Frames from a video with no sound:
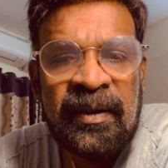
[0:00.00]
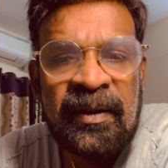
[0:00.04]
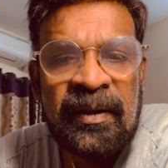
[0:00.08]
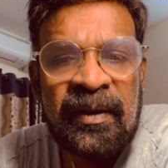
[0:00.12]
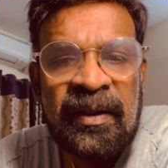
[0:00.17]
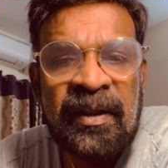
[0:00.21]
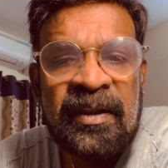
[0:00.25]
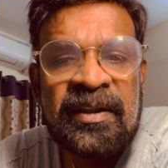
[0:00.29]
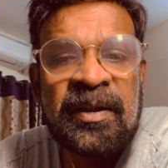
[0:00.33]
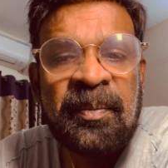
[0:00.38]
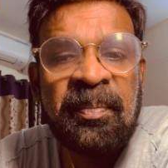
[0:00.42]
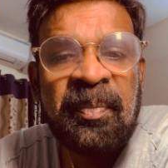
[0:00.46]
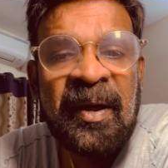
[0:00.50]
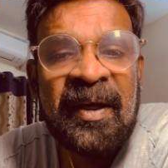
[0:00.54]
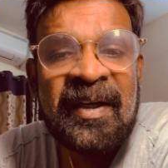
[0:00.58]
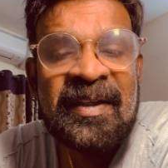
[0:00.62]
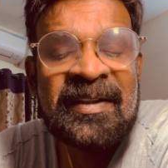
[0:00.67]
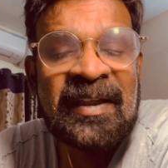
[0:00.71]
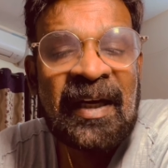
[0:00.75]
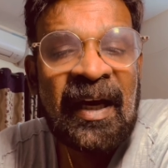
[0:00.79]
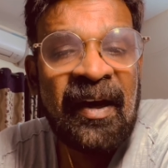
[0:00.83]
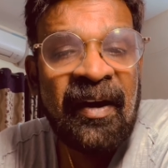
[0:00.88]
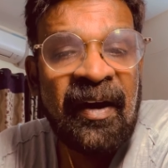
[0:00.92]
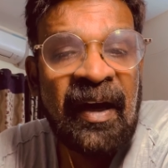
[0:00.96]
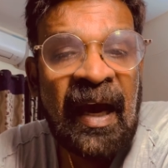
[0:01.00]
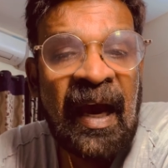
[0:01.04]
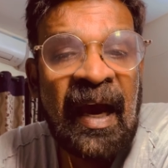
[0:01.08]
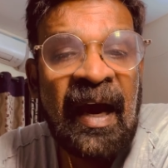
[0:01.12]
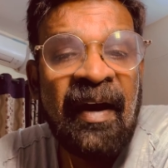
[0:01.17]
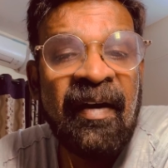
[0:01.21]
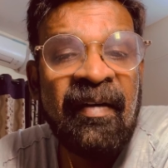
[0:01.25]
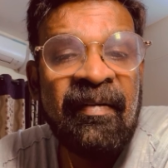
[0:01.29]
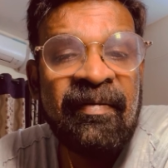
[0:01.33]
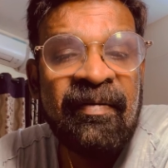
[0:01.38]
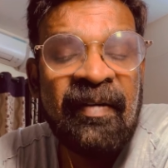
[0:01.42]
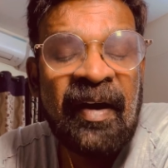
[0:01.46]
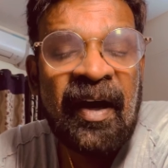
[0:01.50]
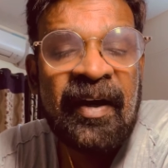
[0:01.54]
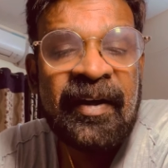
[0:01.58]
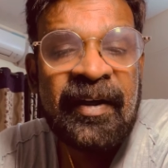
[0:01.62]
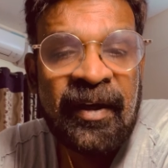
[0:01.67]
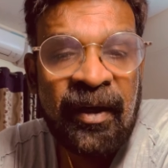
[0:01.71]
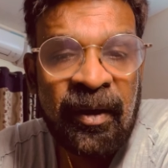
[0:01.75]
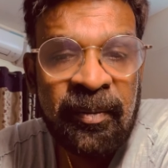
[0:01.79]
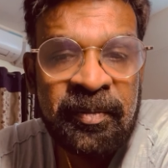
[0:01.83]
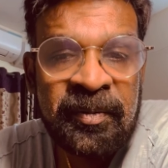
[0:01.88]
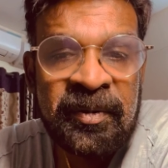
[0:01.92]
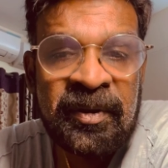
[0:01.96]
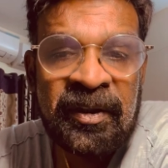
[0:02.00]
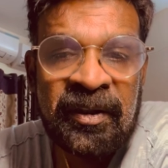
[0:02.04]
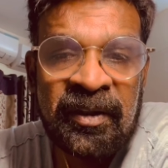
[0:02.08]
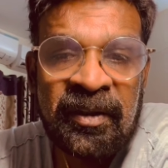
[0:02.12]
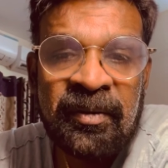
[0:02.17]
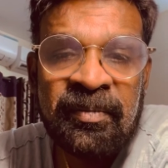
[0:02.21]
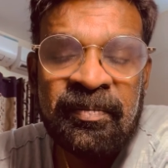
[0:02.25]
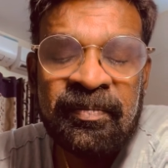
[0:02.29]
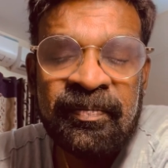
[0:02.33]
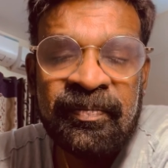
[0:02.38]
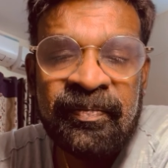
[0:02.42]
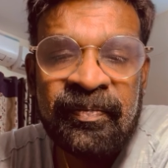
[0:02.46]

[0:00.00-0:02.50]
There's a place I have adopted.